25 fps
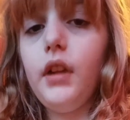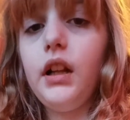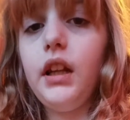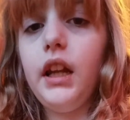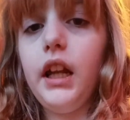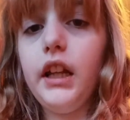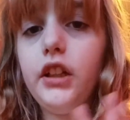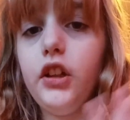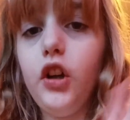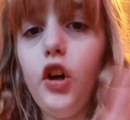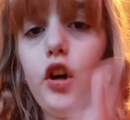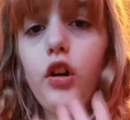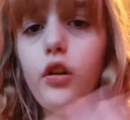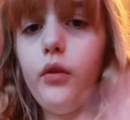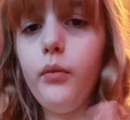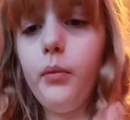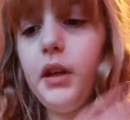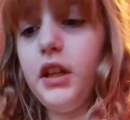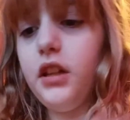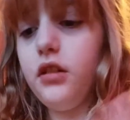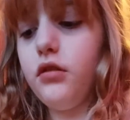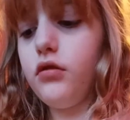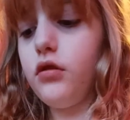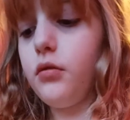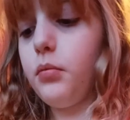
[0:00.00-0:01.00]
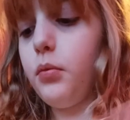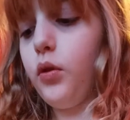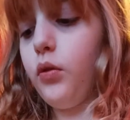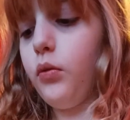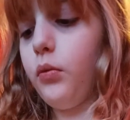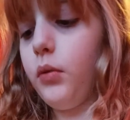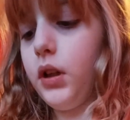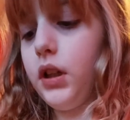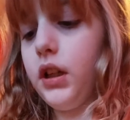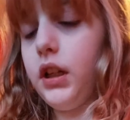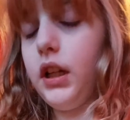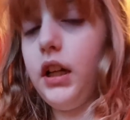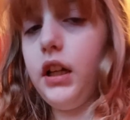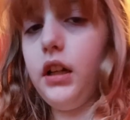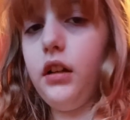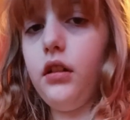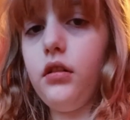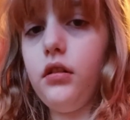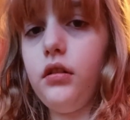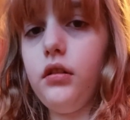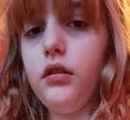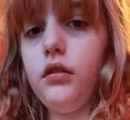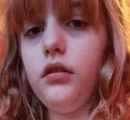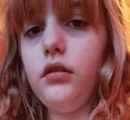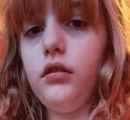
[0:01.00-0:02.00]
Like not a reusable one like
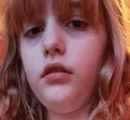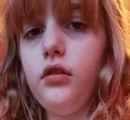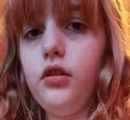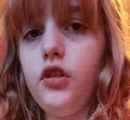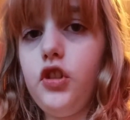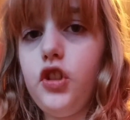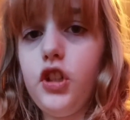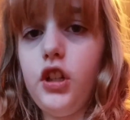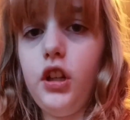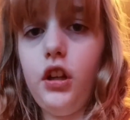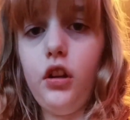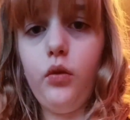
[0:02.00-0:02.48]
just